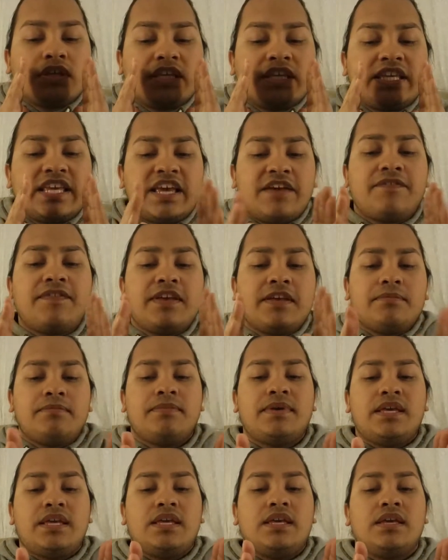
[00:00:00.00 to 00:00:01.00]
giving
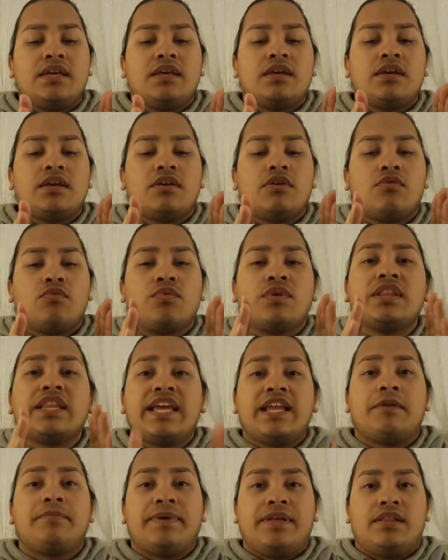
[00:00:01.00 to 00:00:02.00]
me
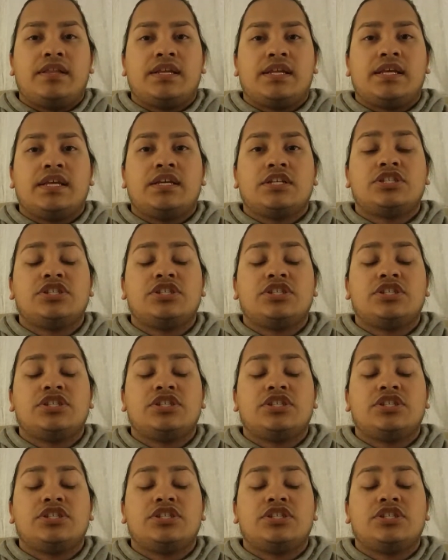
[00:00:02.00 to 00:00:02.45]
relatability.